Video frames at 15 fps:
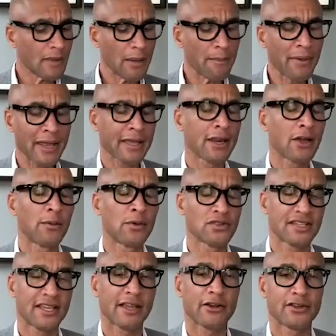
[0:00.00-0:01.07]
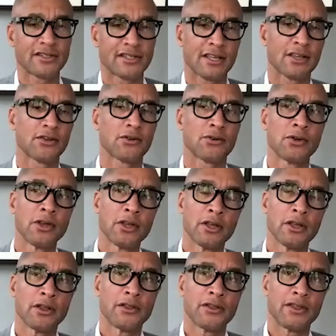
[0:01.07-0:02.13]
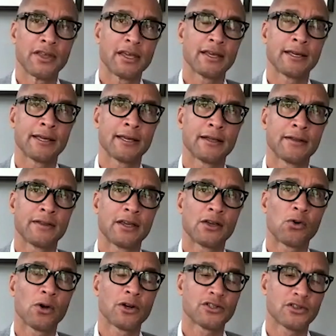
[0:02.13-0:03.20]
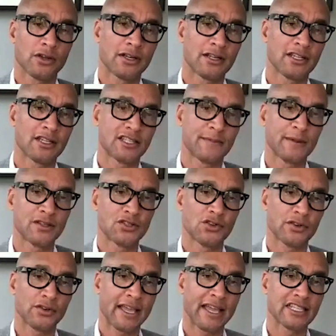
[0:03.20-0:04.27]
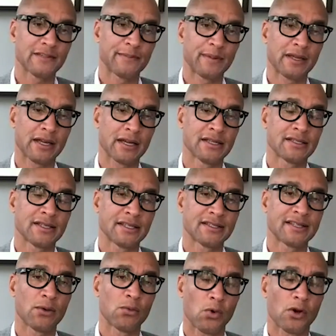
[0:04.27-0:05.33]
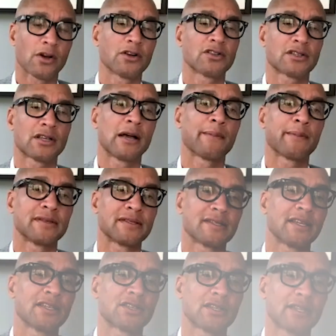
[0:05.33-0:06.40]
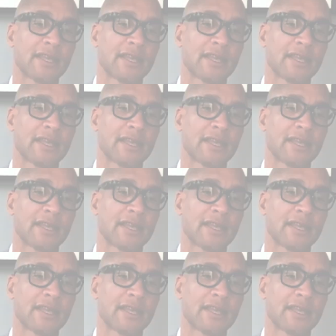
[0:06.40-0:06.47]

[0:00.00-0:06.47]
but I can almost guarantee you the courts are going to dismiss your case because it's a workers' compensation